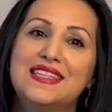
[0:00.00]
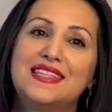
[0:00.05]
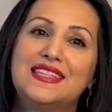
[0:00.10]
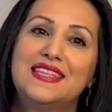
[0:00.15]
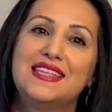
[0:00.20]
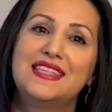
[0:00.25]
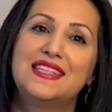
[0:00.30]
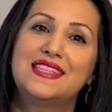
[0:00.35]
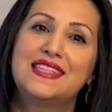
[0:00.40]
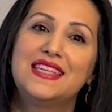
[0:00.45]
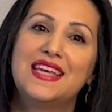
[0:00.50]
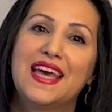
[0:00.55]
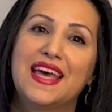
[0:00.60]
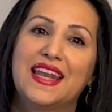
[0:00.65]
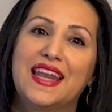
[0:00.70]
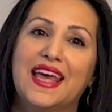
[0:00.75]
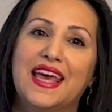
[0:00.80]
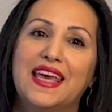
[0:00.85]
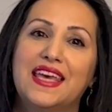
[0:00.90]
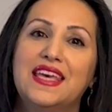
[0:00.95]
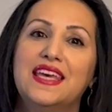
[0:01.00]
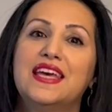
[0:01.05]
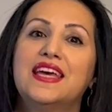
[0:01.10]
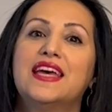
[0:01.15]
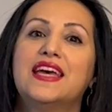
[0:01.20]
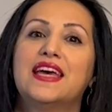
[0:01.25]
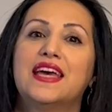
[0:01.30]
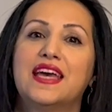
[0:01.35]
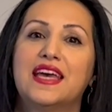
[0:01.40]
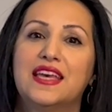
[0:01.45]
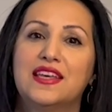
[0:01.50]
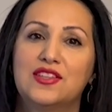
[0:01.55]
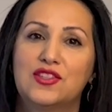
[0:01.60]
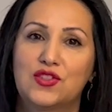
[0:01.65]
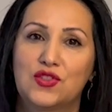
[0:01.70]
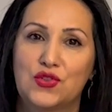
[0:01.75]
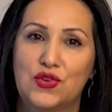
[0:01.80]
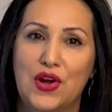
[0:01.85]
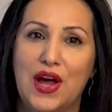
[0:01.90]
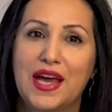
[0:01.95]
a CCNA
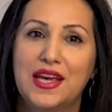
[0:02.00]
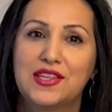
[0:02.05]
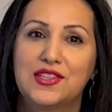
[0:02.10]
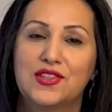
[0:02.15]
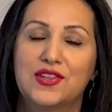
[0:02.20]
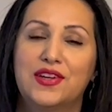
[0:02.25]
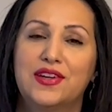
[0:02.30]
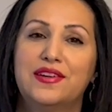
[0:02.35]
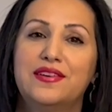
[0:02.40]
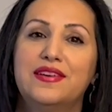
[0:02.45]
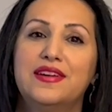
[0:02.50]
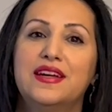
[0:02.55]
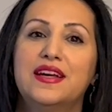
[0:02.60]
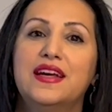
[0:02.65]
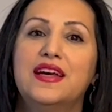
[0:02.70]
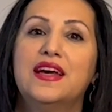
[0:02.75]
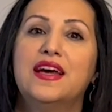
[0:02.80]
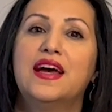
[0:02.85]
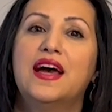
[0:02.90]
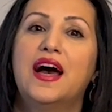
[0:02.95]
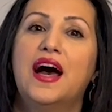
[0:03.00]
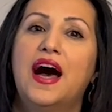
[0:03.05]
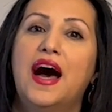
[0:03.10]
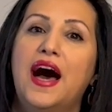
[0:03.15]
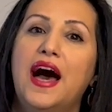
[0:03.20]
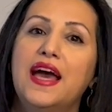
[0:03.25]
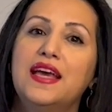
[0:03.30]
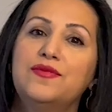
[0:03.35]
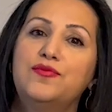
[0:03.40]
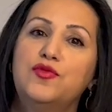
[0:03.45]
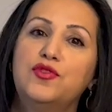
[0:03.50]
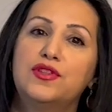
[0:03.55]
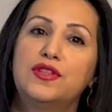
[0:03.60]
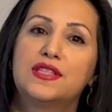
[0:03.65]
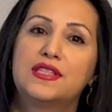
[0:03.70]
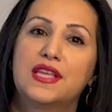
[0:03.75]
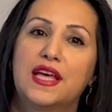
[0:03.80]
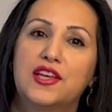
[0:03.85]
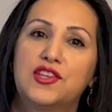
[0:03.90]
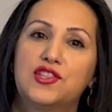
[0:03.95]
instructor, I would
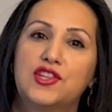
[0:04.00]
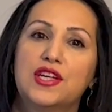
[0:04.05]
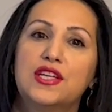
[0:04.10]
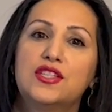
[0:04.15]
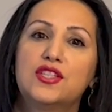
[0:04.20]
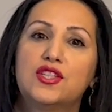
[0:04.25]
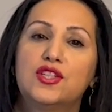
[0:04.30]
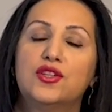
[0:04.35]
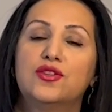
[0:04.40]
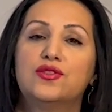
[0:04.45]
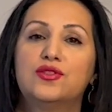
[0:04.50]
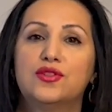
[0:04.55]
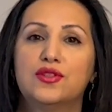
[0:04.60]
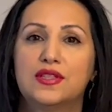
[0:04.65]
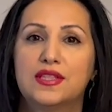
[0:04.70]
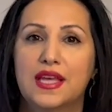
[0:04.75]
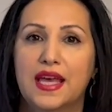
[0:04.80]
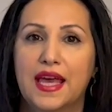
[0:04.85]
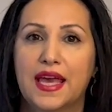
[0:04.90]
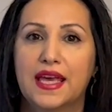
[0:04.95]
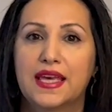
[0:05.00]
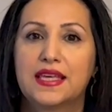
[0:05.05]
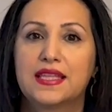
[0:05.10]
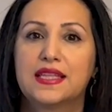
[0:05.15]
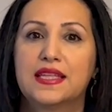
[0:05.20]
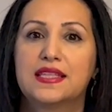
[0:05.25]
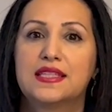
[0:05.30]
suggest you to take the